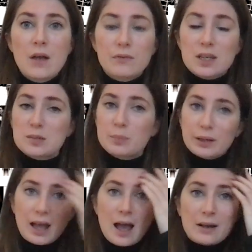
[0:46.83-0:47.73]
This
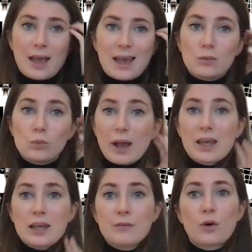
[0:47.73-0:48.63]
began a
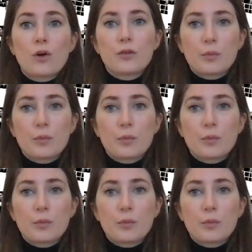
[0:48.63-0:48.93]
wave of